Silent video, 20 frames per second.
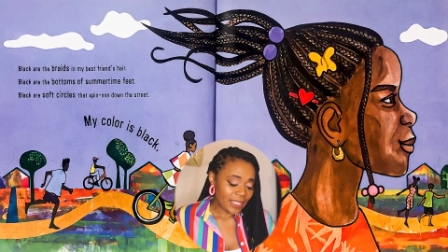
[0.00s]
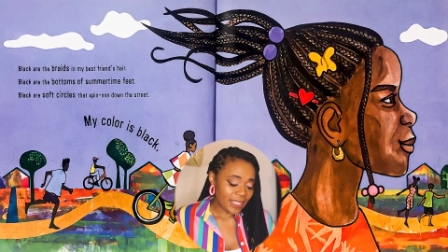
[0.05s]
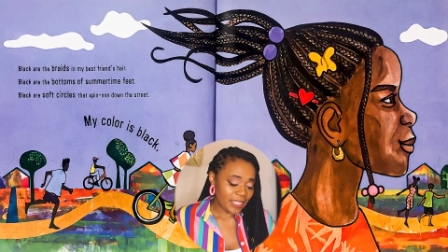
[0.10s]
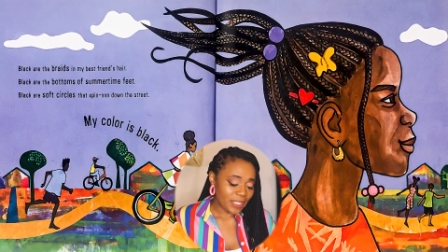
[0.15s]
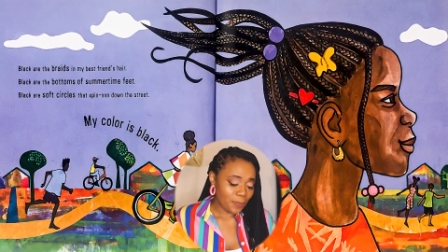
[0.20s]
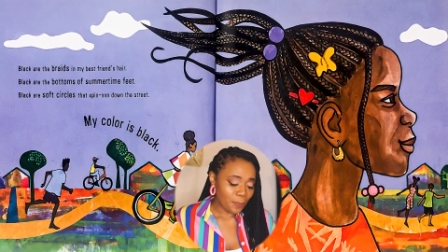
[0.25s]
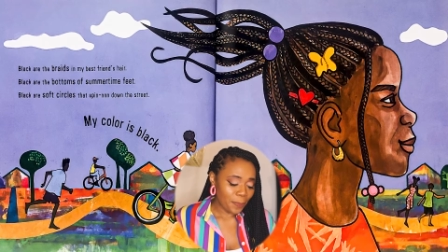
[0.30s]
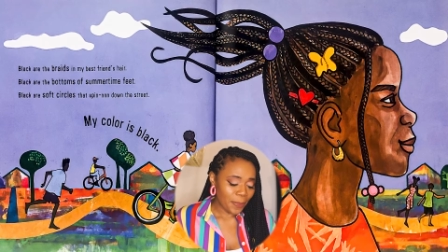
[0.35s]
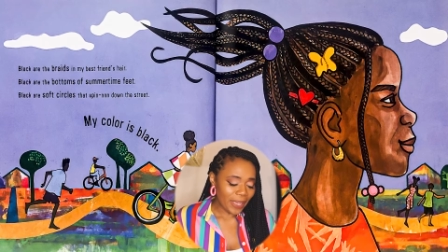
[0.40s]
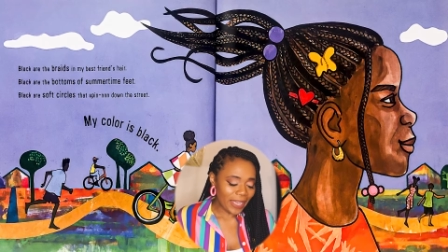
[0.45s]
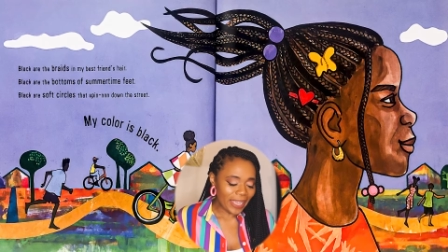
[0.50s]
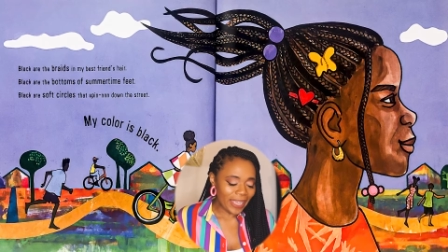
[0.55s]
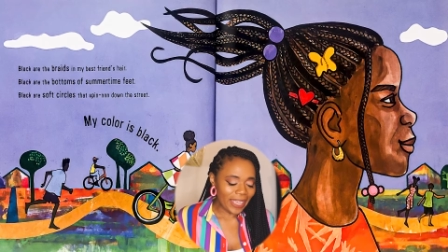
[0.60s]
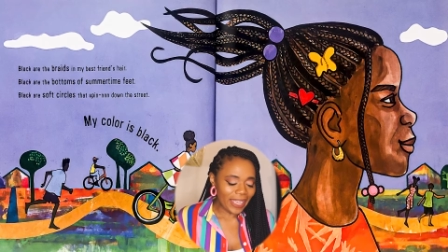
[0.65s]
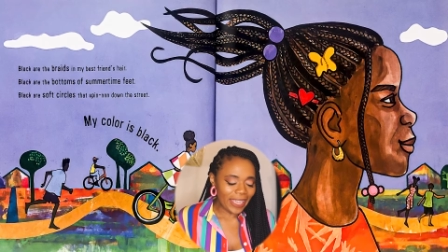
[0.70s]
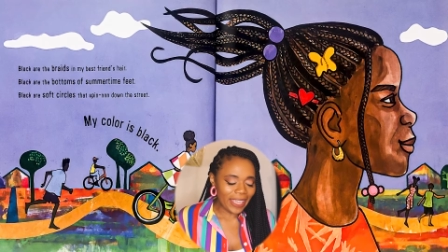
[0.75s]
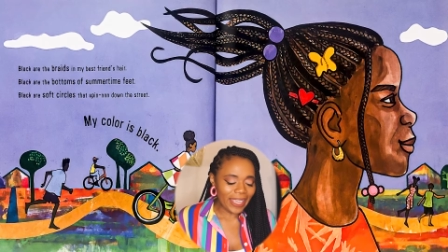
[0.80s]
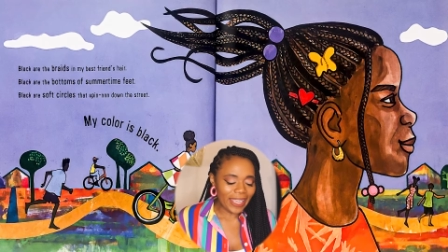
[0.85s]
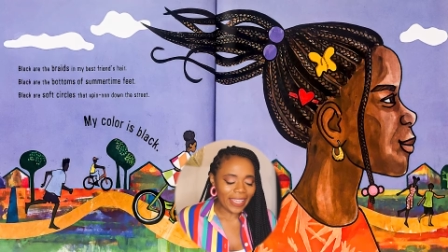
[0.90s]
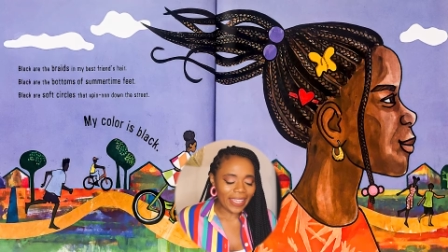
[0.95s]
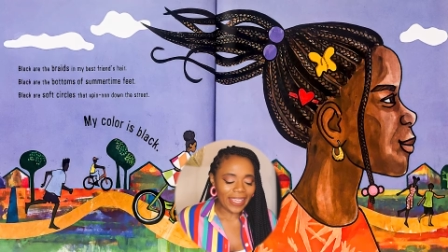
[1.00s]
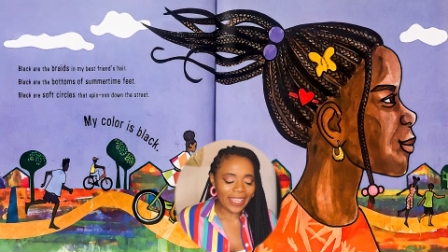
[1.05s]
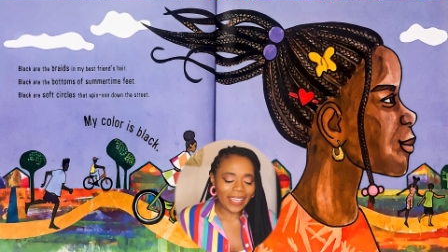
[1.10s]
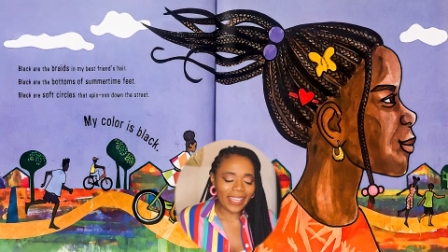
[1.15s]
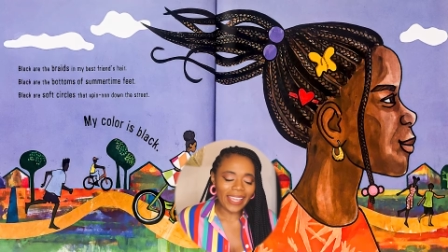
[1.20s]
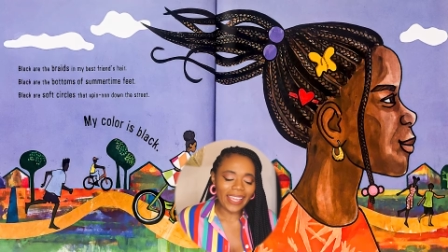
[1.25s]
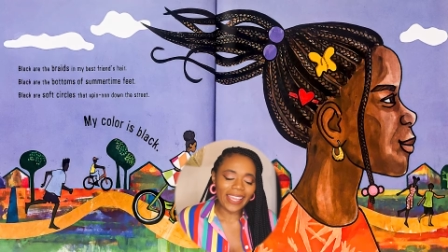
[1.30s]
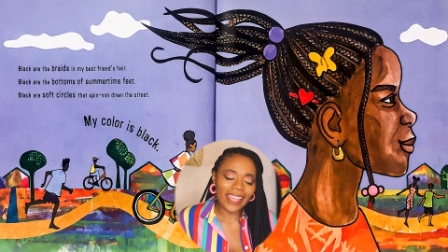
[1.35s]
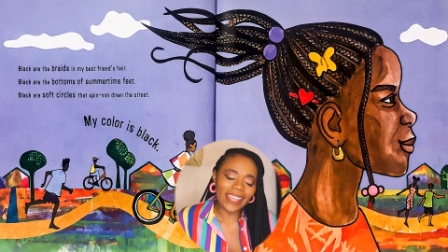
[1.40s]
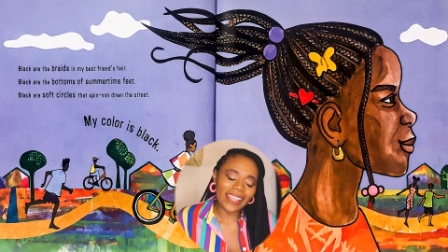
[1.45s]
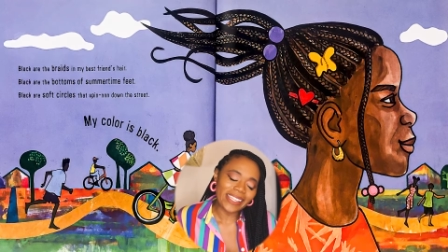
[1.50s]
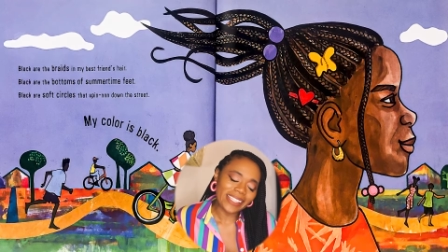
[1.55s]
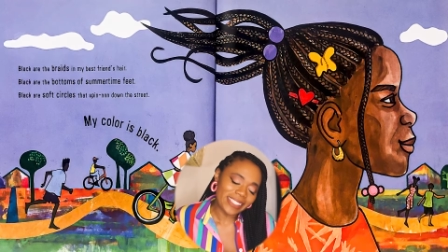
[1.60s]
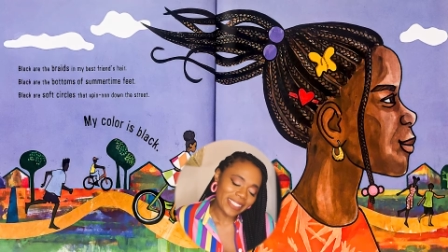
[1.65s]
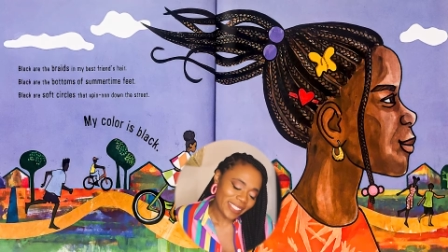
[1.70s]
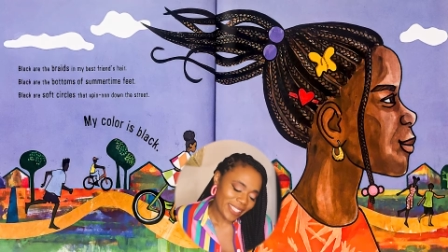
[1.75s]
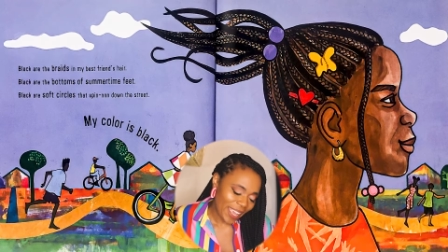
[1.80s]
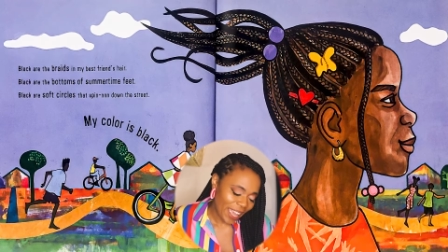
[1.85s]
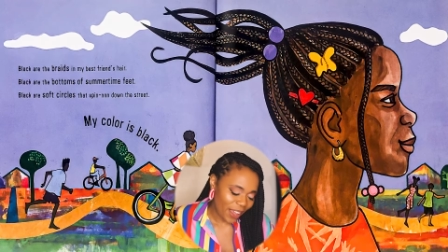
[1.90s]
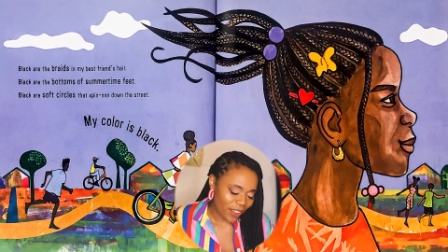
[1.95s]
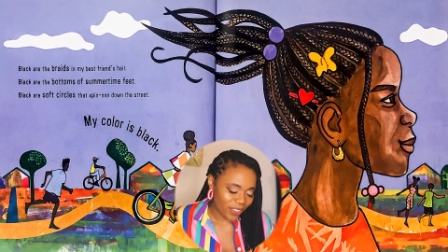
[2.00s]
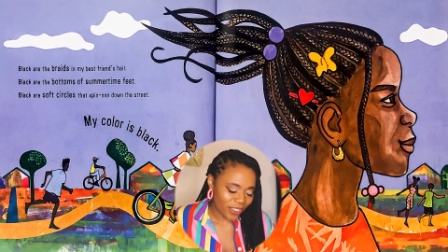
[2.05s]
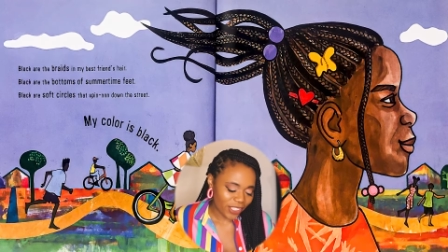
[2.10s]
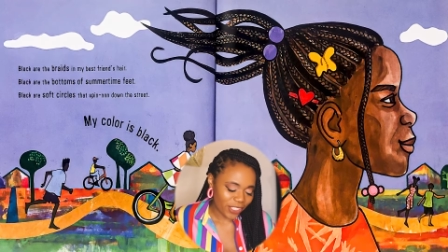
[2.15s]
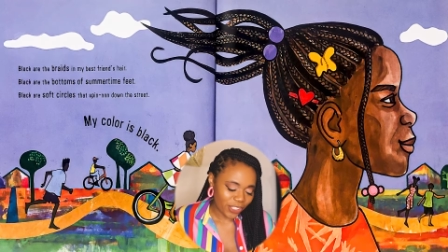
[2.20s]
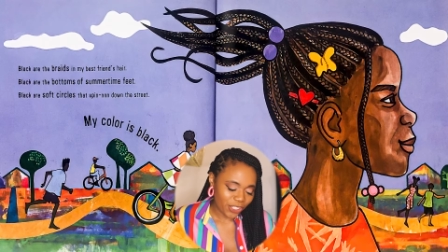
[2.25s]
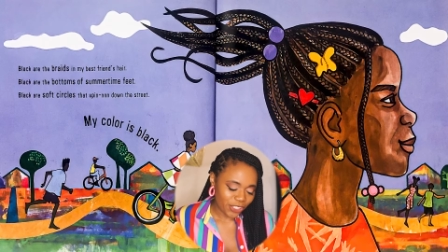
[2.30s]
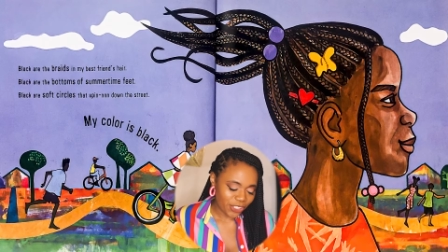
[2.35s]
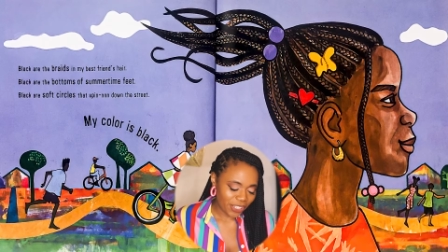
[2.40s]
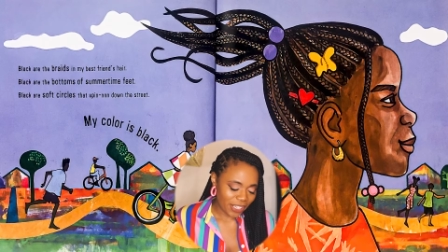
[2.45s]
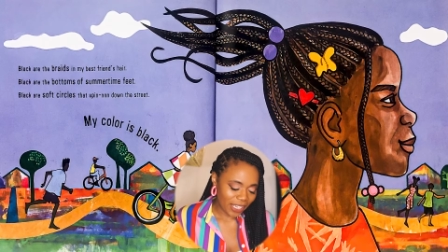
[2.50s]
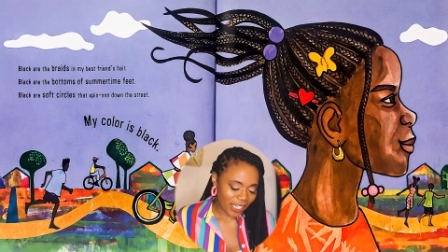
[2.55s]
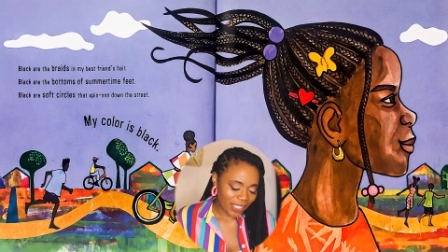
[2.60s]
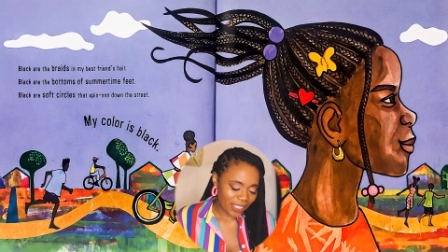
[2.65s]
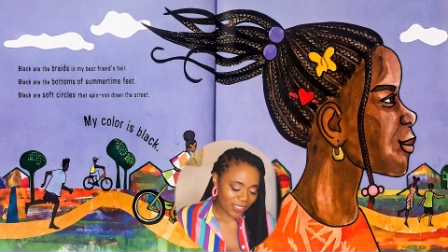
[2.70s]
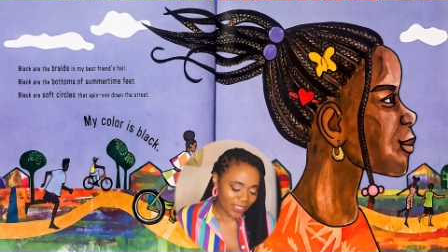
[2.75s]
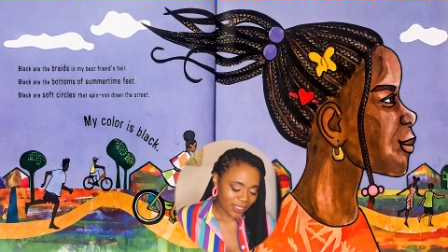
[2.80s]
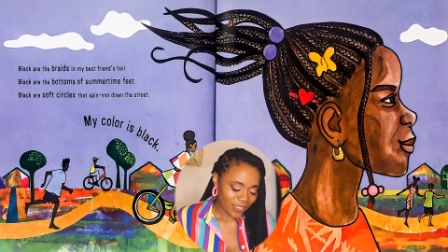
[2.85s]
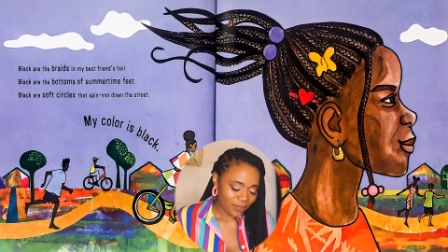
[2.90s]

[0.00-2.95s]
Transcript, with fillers: spin down the street.